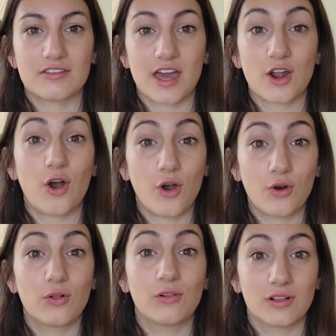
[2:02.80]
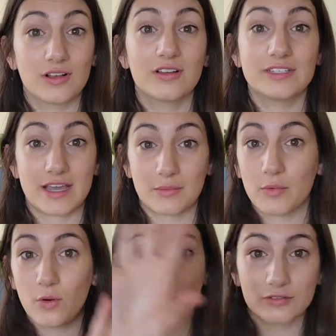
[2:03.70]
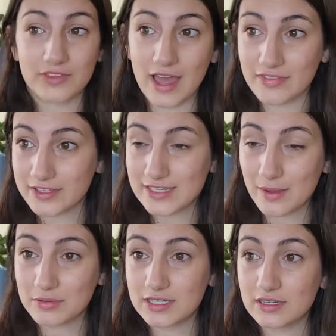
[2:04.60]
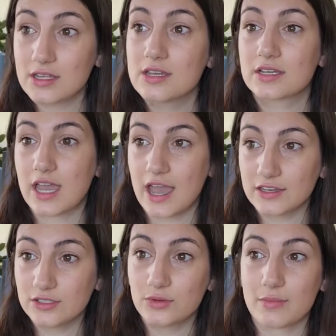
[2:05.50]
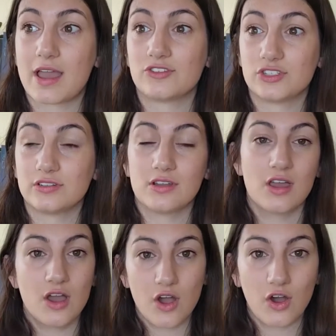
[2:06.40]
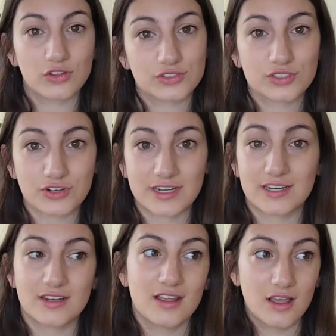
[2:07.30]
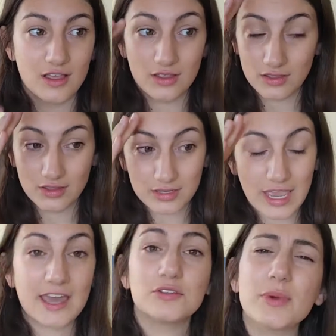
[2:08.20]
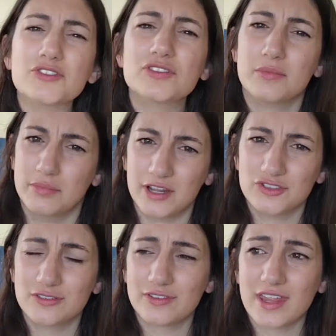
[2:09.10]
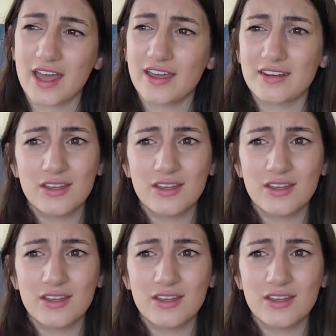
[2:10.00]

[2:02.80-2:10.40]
that whole, all of that's happening. Can you imagine on screen? Can you imagine the budget for that?